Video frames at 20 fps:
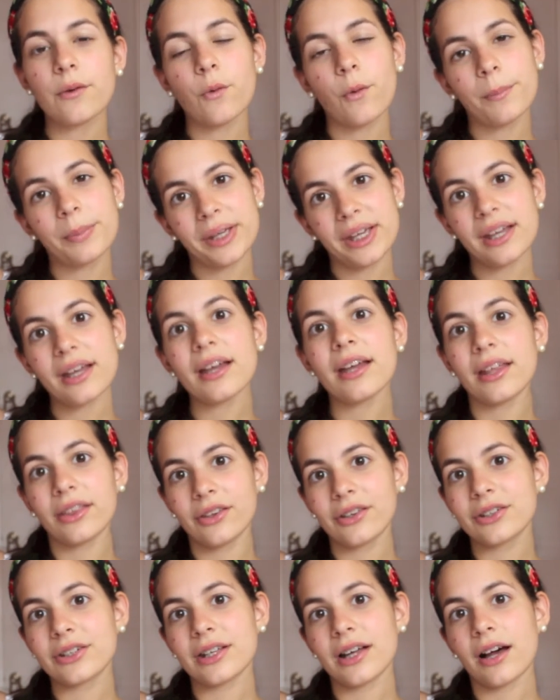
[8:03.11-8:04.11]
It will be in
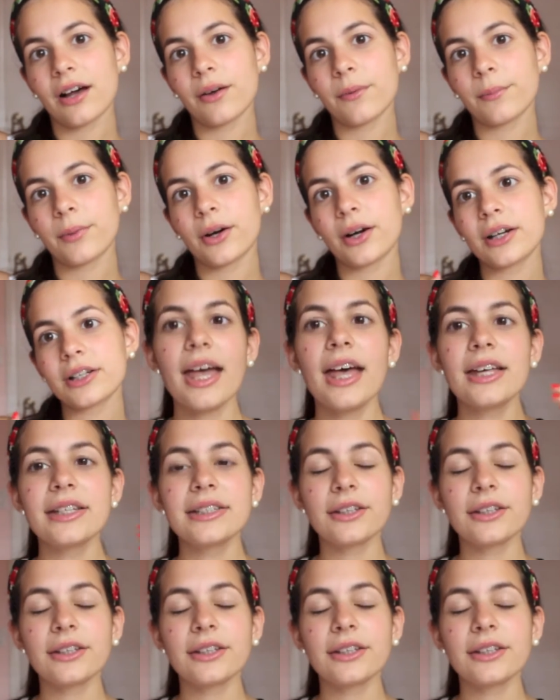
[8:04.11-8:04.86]
the down um, bar.